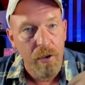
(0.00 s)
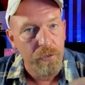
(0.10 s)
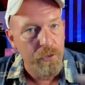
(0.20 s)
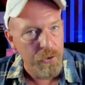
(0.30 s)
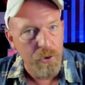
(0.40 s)

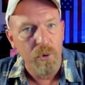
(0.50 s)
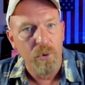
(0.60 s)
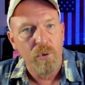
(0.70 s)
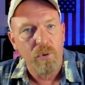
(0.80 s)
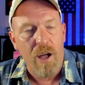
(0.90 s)
Do
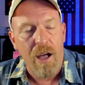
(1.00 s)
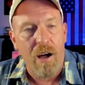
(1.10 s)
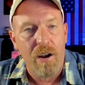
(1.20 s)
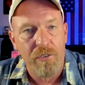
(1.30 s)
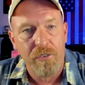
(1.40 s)
you
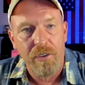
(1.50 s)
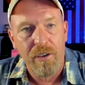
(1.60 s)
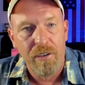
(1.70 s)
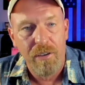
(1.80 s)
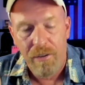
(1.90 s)

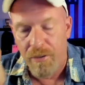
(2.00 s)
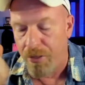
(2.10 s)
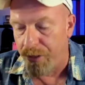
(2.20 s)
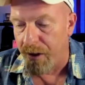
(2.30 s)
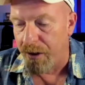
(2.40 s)
honestly
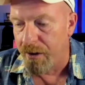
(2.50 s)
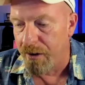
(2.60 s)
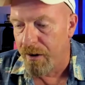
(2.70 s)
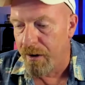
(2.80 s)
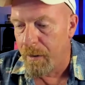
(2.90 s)

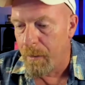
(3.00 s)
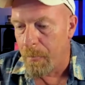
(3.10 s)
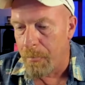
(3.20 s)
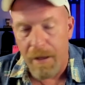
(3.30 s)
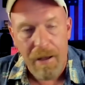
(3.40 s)
think
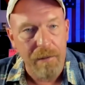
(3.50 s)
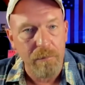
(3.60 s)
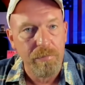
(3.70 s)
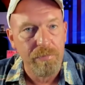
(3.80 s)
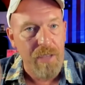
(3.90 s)

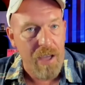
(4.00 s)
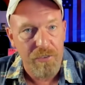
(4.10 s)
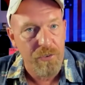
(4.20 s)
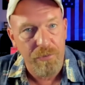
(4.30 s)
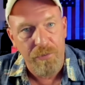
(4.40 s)
that
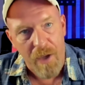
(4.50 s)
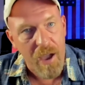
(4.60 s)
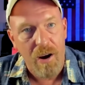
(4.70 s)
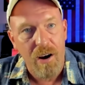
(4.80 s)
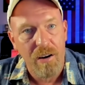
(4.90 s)
that's
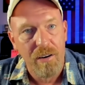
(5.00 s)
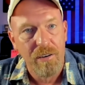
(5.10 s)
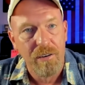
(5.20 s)
fair?